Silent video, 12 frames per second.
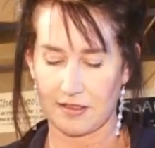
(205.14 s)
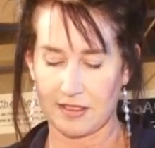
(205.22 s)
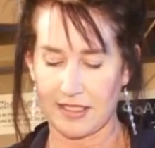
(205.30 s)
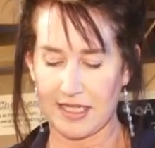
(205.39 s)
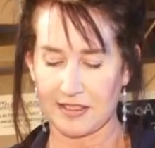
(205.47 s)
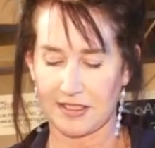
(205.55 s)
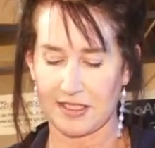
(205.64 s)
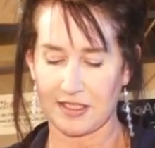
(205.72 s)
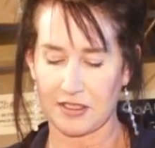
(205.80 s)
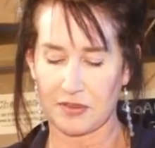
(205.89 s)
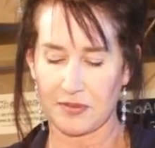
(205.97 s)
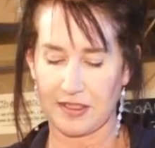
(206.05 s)
intensity
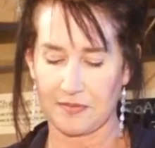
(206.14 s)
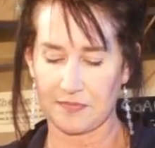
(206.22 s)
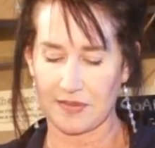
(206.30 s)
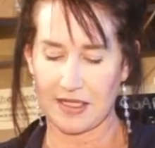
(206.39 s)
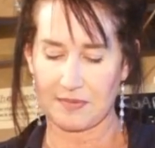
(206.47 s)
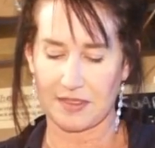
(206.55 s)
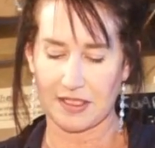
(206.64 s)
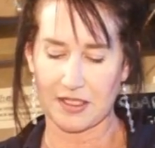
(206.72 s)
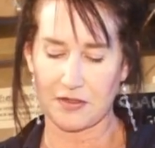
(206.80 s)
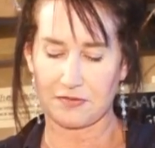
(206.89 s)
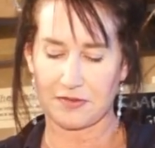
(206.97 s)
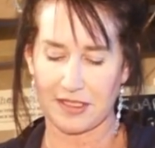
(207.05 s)
to it. I'm going to
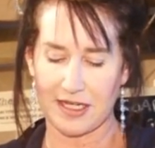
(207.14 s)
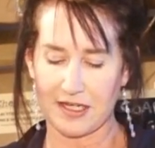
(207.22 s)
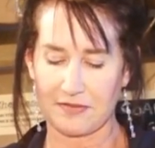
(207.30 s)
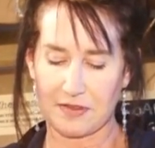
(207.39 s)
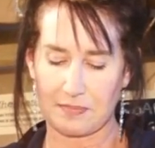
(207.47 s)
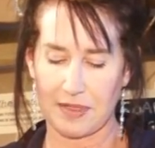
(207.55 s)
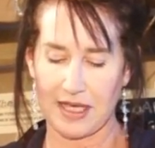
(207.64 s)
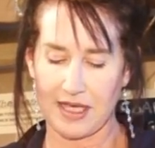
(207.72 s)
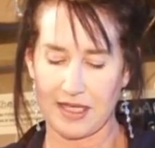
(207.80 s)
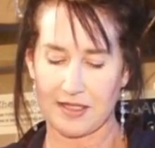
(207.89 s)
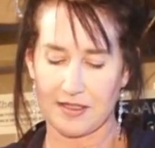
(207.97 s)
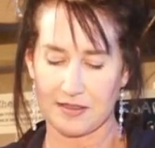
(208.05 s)
go for kind of a
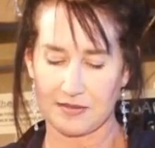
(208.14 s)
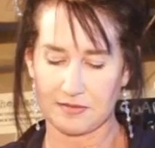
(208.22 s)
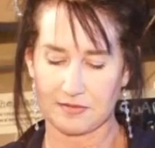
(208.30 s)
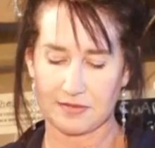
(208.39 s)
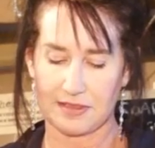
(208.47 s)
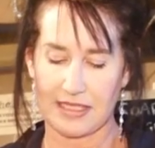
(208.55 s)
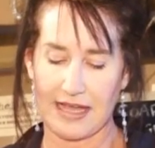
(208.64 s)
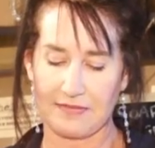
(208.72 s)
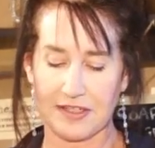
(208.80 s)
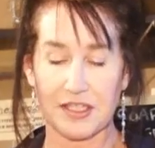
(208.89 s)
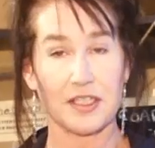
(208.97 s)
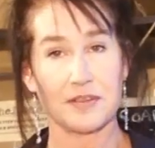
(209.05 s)
pale
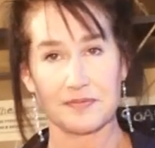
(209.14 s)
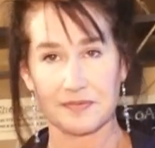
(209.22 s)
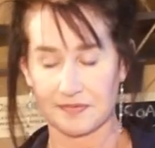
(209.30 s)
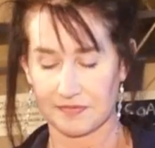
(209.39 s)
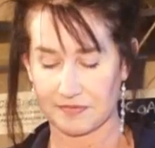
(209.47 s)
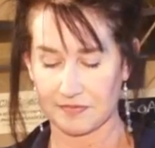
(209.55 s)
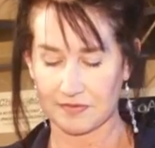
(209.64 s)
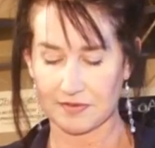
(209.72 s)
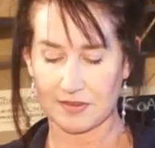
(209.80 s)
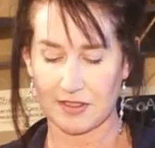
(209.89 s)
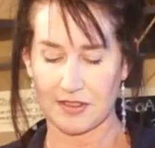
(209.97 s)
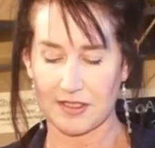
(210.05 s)
lavender,
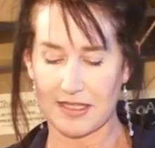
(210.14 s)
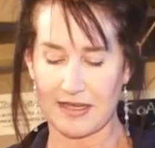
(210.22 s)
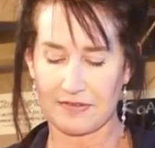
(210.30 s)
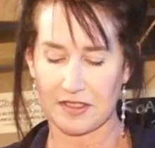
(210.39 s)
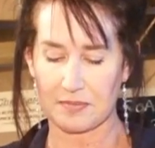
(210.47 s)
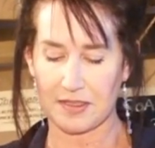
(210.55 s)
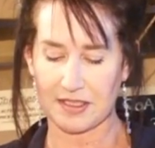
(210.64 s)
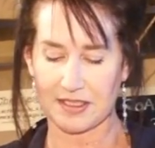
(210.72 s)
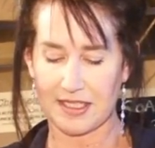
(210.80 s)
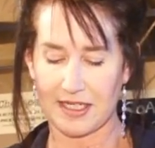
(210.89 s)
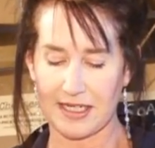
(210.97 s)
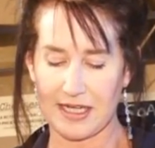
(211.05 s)
so the lavender buds
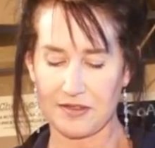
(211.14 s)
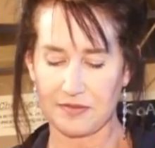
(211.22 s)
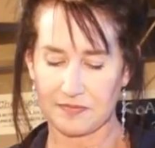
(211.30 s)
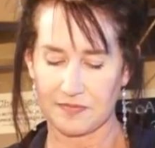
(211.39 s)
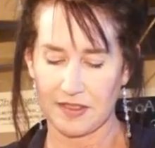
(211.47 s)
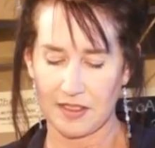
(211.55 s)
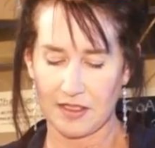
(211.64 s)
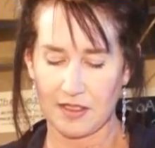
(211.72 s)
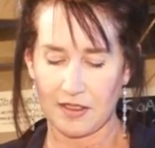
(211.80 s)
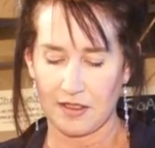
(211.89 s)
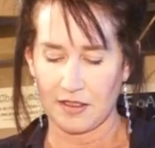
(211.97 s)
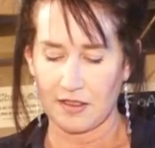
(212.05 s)
stand out.
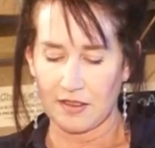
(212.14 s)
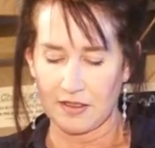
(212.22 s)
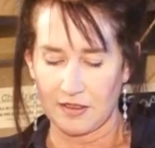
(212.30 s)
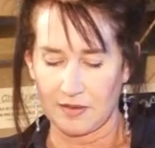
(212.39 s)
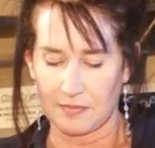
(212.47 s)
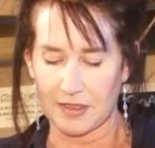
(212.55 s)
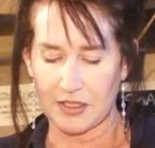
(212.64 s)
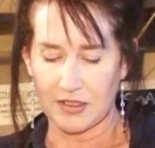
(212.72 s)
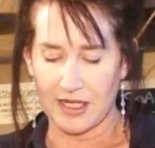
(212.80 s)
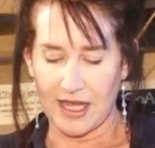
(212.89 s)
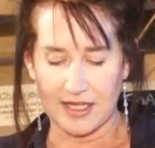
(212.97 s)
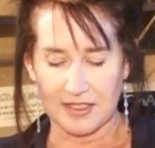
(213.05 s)
But you
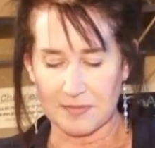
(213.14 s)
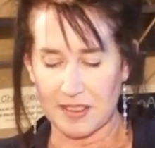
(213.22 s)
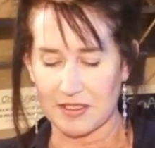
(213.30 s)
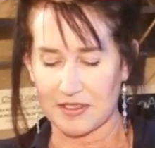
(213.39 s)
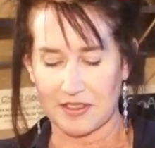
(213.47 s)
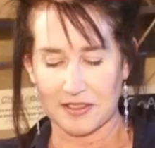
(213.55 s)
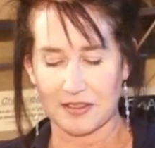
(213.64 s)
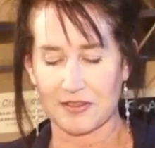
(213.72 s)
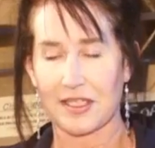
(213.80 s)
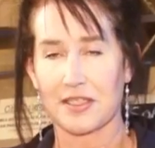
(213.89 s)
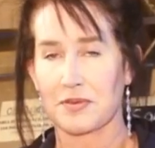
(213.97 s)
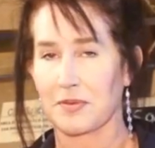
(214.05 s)
can add as much till you
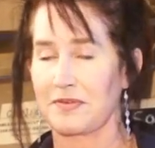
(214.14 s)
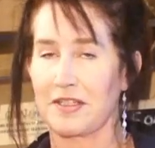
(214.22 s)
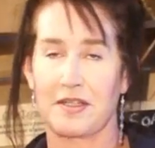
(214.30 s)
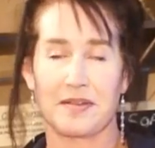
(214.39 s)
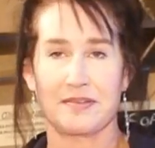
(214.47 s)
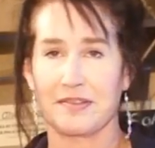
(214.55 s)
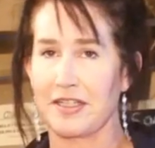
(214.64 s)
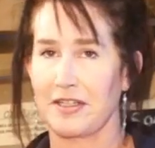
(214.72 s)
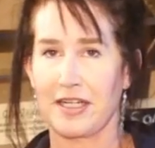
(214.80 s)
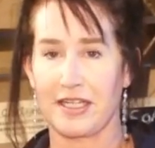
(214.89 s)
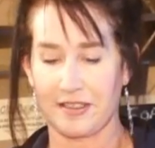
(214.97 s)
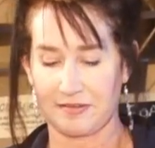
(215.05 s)
get to a very,
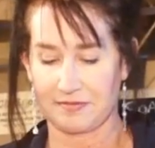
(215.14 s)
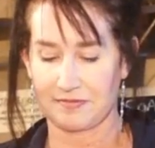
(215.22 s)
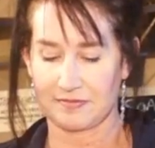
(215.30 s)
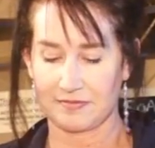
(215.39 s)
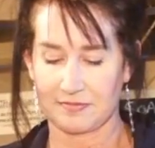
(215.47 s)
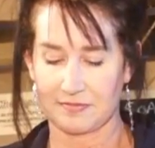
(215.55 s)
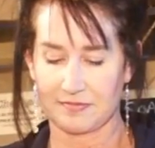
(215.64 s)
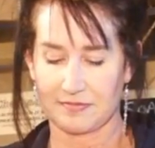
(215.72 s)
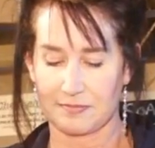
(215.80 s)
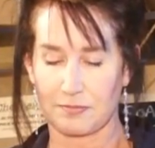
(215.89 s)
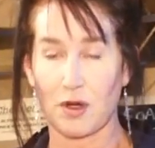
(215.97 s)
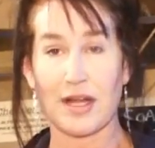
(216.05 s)
very
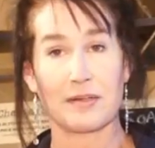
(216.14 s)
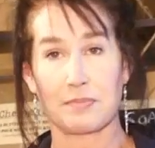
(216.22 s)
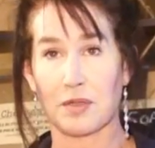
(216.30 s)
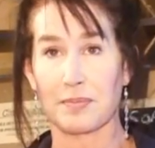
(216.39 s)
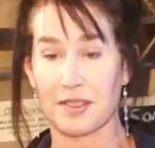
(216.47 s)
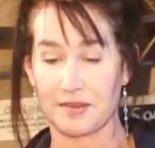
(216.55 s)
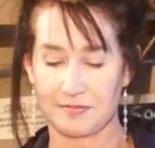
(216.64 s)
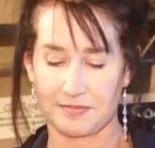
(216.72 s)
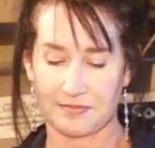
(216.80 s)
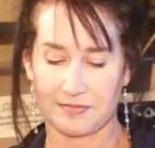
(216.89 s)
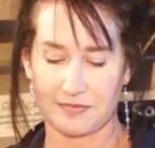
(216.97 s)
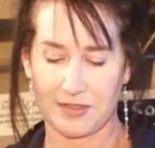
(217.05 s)
bright purple,
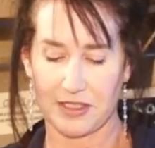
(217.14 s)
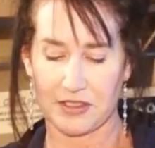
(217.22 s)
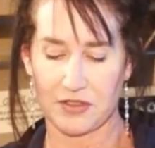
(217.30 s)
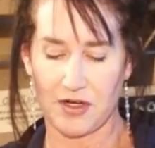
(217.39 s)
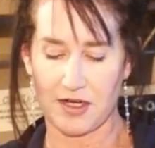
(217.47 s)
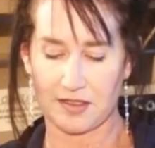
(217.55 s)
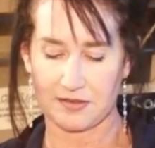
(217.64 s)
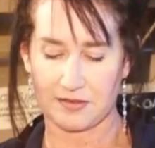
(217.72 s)
very strong.